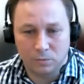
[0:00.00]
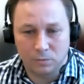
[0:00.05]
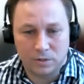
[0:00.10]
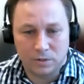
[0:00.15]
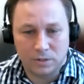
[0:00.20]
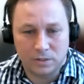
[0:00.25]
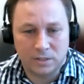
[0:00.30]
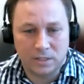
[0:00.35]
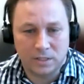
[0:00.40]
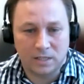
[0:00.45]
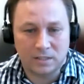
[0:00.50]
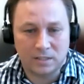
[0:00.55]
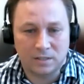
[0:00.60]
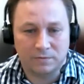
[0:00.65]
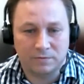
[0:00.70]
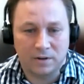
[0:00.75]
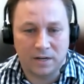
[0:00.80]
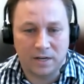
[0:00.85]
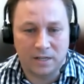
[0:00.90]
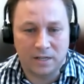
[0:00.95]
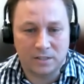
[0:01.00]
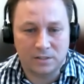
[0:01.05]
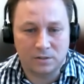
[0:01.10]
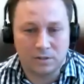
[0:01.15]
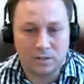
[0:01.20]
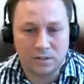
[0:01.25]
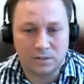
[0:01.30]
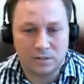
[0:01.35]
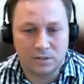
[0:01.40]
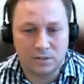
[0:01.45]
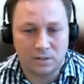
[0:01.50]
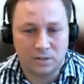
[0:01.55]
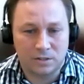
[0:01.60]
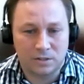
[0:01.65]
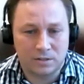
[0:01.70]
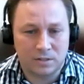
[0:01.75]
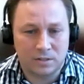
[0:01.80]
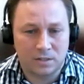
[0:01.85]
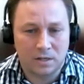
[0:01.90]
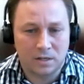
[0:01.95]
We'll discuss the financial
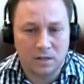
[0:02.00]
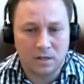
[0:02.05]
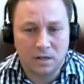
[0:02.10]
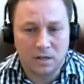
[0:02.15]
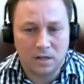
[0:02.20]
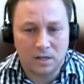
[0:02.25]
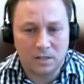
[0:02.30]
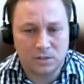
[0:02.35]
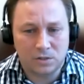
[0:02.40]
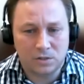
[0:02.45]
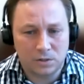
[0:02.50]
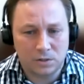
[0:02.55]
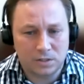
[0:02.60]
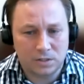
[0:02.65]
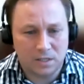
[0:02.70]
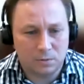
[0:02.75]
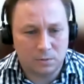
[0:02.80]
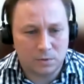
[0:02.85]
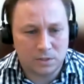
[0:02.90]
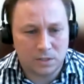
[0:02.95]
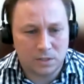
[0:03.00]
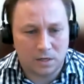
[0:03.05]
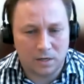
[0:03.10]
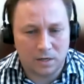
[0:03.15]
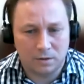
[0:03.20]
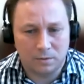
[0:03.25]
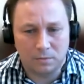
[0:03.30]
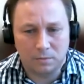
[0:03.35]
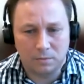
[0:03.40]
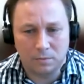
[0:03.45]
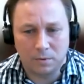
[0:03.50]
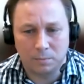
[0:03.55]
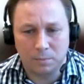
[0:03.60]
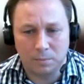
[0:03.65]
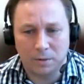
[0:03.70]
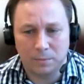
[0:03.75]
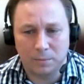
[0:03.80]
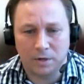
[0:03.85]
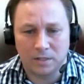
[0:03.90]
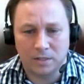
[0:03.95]
concerns associated with starting
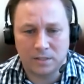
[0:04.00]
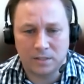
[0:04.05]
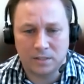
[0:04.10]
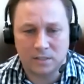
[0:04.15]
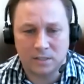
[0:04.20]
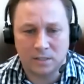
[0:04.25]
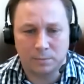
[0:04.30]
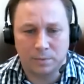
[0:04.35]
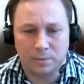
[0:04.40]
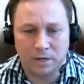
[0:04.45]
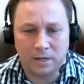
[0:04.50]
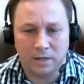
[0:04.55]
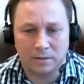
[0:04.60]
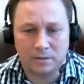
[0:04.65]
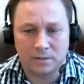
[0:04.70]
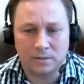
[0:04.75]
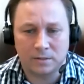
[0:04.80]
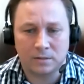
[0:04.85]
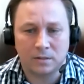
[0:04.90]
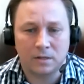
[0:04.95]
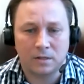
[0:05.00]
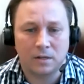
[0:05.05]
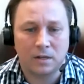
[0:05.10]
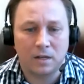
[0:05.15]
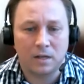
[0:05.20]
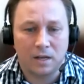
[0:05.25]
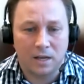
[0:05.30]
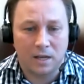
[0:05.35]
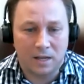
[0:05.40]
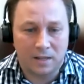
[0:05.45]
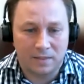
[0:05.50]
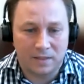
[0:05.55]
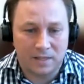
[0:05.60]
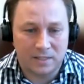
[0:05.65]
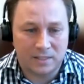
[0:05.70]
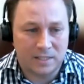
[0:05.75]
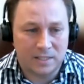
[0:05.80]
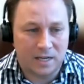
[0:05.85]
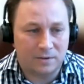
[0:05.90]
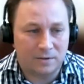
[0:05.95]
meat processing plants, and
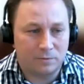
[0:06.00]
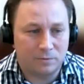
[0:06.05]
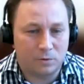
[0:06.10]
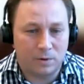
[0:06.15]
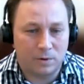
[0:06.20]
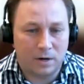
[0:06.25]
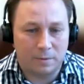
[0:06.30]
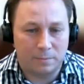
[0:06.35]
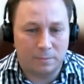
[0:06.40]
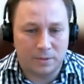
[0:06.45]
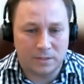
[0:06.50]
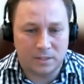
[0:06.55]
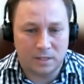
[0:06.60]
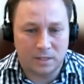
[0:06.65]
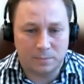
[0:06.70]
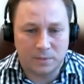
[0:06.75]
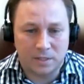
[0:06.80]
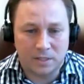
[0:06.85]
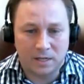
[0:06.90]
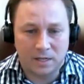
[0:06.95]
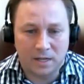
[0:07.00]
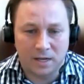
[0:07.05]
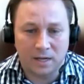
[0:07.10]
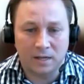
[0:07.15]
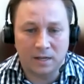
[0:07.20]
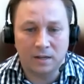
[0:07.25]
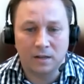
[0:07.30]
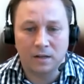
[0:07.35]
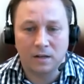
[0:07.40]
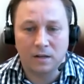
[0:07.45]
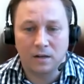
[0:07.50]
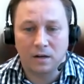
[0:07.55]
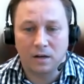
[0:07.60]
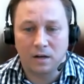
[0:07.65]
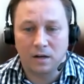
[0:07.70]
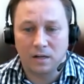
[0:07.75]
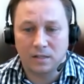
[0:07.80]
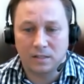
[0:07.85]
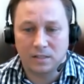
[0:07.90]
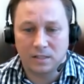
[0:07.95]
then Dave will wrap us up today
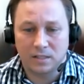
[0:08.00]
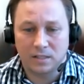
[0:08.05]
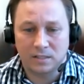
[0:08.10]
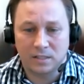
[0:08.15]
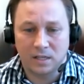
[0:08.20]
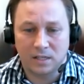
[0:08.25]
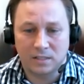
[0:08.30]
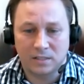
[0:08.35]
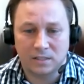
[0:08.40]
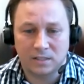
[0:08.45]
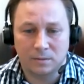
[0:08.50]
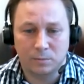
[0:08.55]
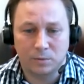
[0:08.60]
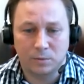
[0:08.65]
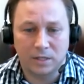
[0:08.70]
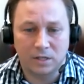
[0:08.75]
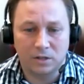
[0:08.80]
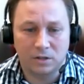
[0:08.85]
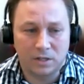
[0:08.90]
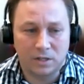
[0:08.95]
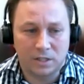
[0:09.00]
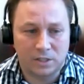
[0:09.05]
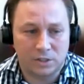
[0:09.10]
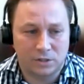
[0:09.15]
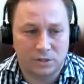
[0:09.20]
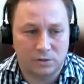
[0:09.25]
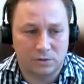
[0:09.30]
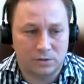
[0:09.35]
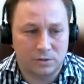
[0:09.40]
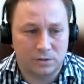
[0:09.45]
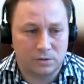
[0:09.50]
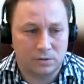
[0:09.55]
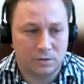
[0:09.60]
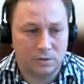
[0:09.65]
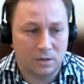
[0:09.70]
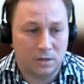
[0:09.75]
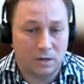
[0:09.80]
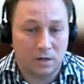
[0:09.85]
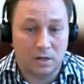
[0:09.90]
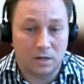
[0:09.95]
uh, to discuss some legal issues
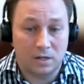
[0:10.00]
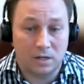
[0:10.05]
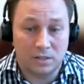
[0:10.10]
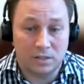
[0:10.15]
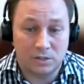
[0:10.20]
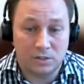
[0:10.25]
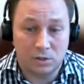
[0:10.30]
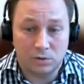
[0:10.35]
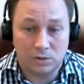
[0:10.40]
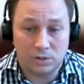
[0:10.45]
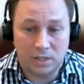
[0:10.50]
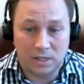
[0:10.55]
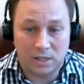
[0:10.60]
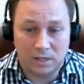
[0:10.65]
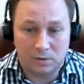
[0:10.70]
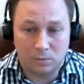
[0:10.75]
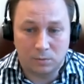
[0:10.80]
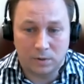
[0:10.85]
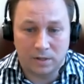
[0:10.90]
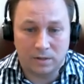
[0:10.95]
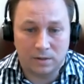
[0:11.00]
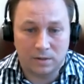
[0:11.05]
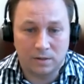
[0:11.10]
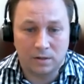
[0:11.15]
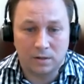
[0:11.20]
uh, associated with